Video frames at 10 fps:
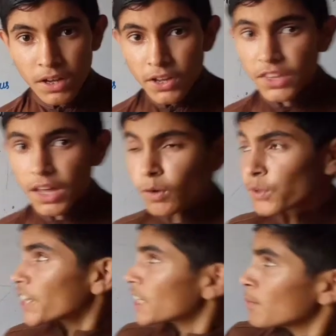Now we will
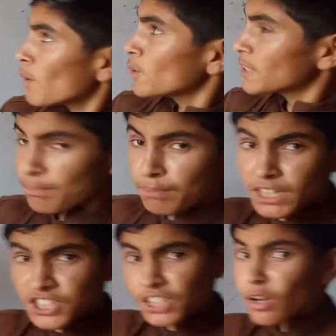talk about the
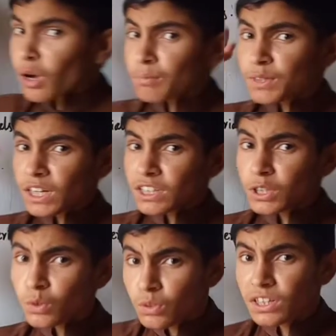function of the
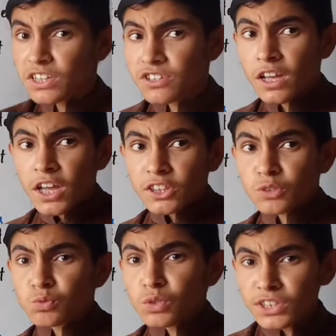nucleus.
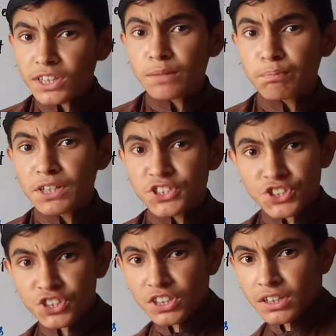That what are the
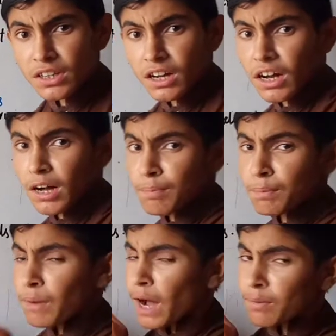function
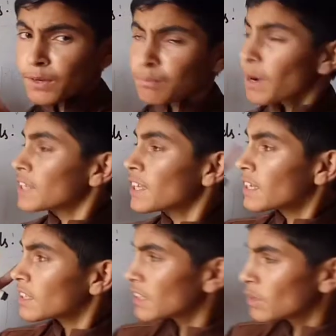performed by
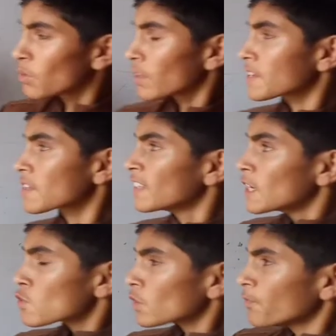the nucleus.
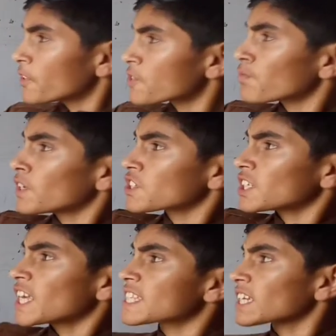So the first
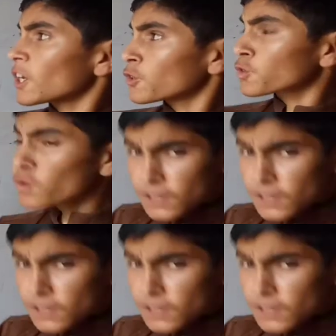function is the control